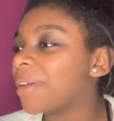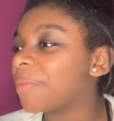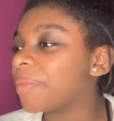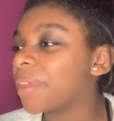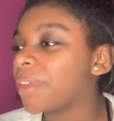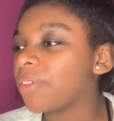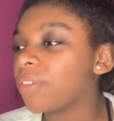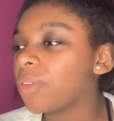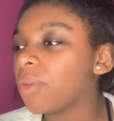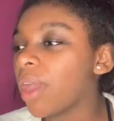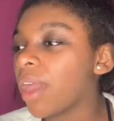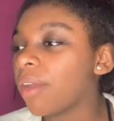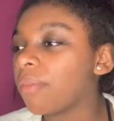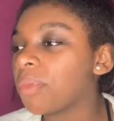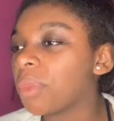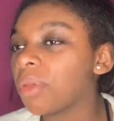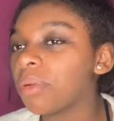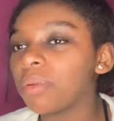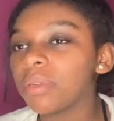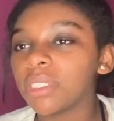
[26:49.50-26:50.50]
If you have
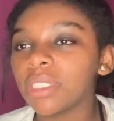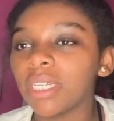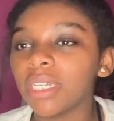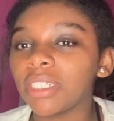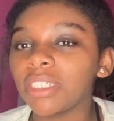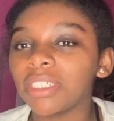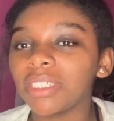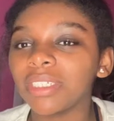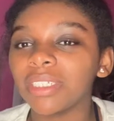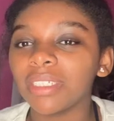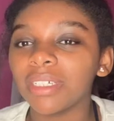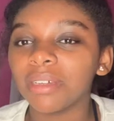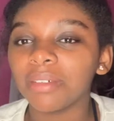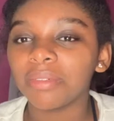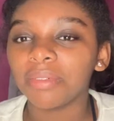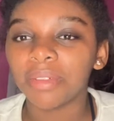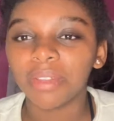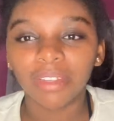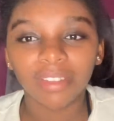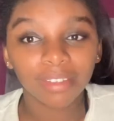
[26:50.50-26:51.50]
no intentions
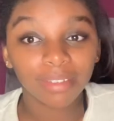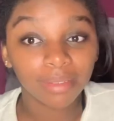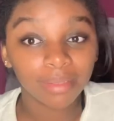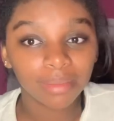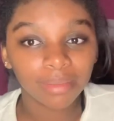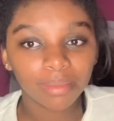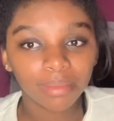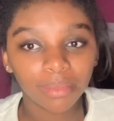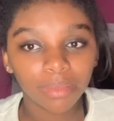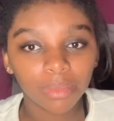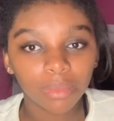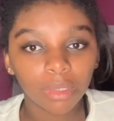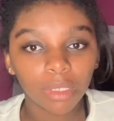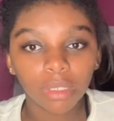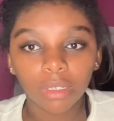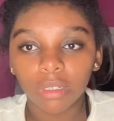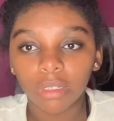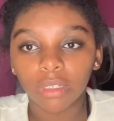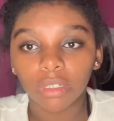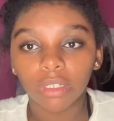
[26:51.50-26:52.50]
of
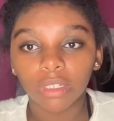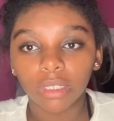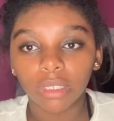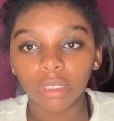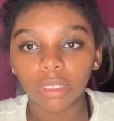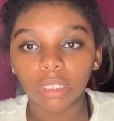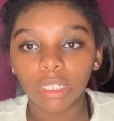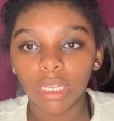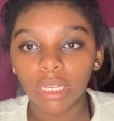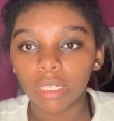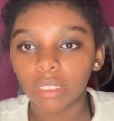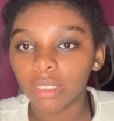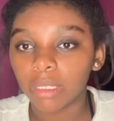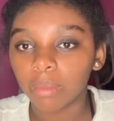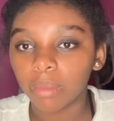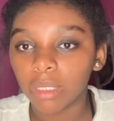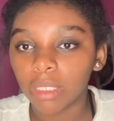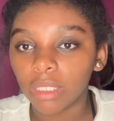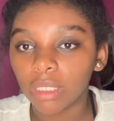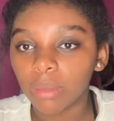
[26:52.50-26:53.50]
saying
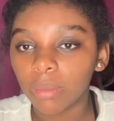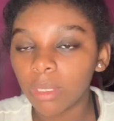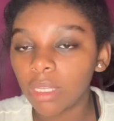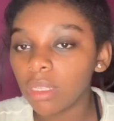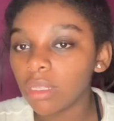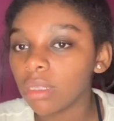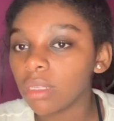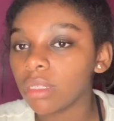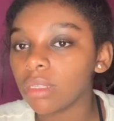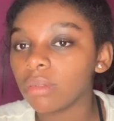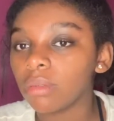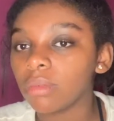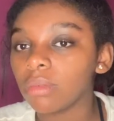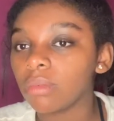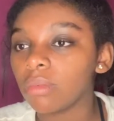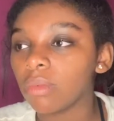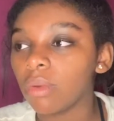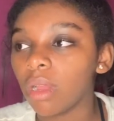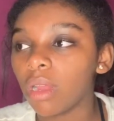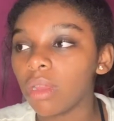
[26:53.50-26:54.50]
something to me, then
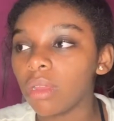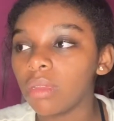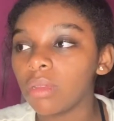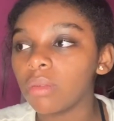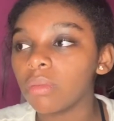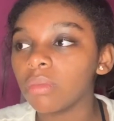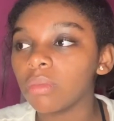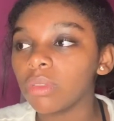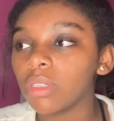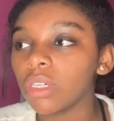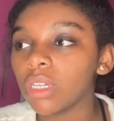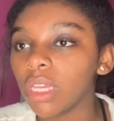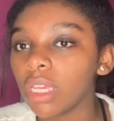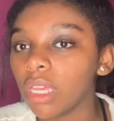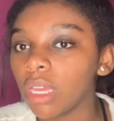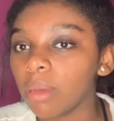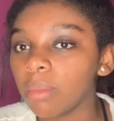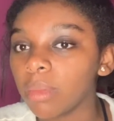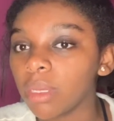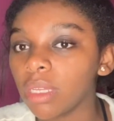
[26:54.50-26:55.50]
why are you looking
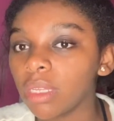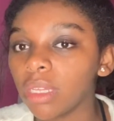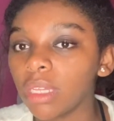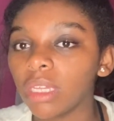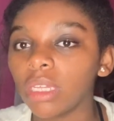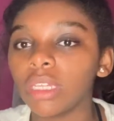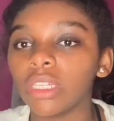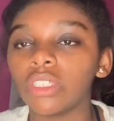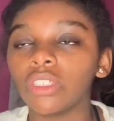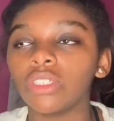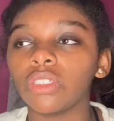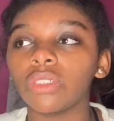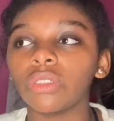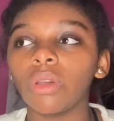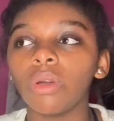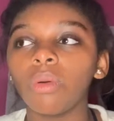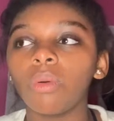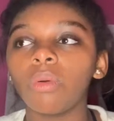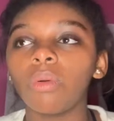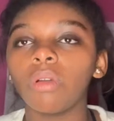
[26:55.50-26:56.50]
at me? Like, it's
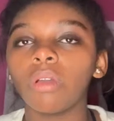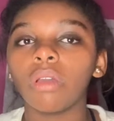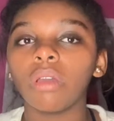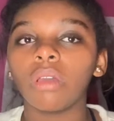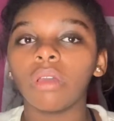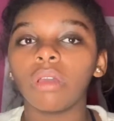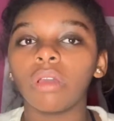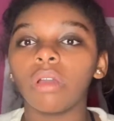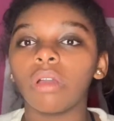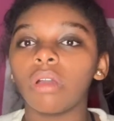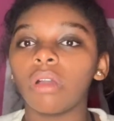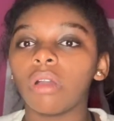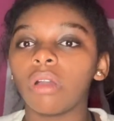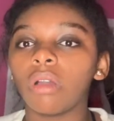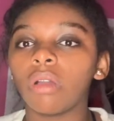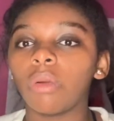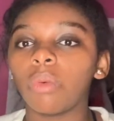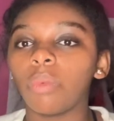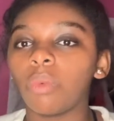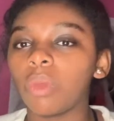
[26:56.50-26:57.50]
so
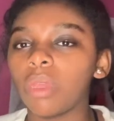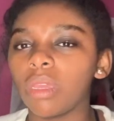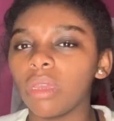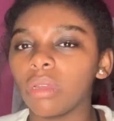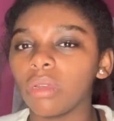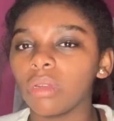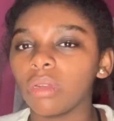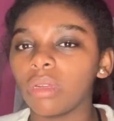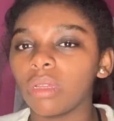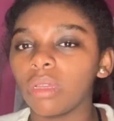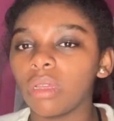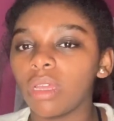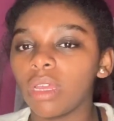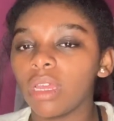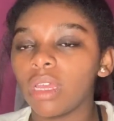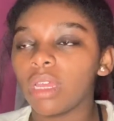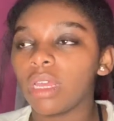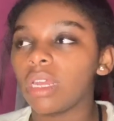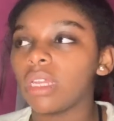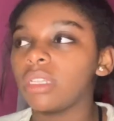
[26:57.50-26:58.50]
weird.
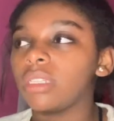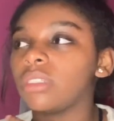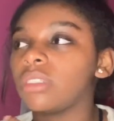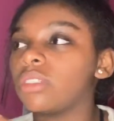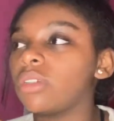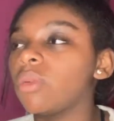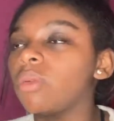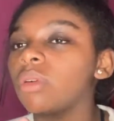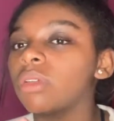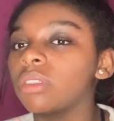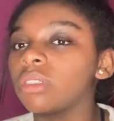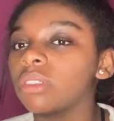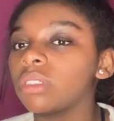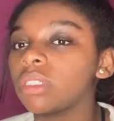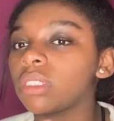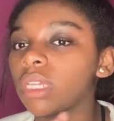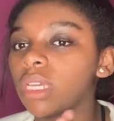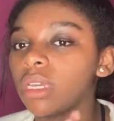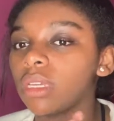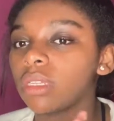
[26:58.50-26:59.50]
I don't
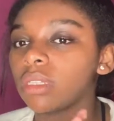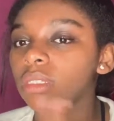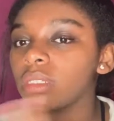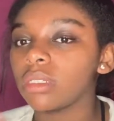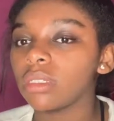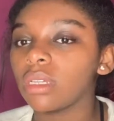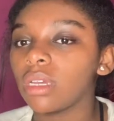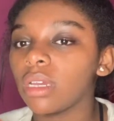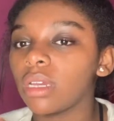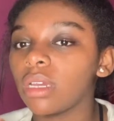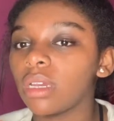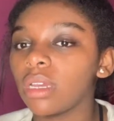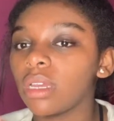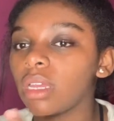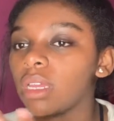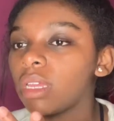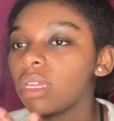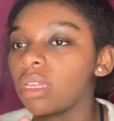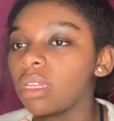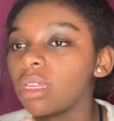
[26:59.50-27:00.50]
understand
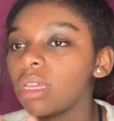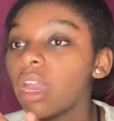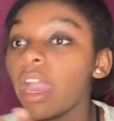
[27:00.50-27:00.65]
it.